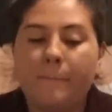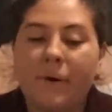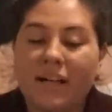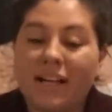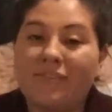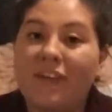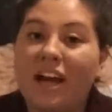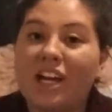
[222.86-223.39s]

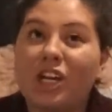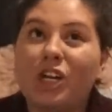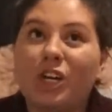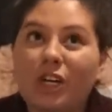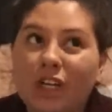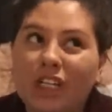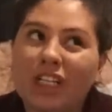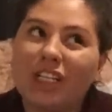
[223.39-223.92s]
But if I
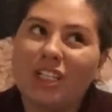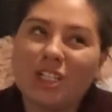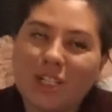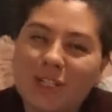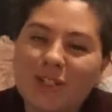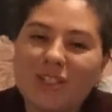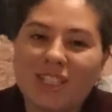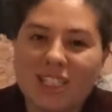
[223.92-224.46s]
could
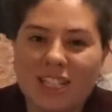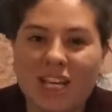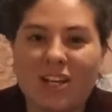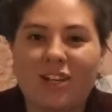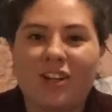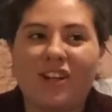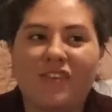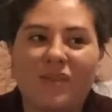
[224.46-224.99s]
choose the
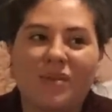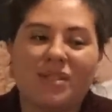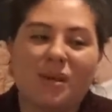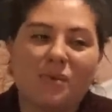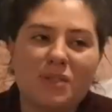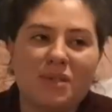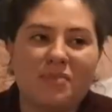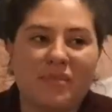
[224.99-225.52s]
gender, if it was
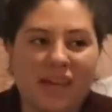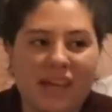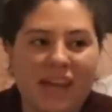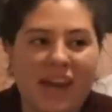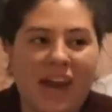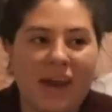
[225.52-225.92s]
up to me,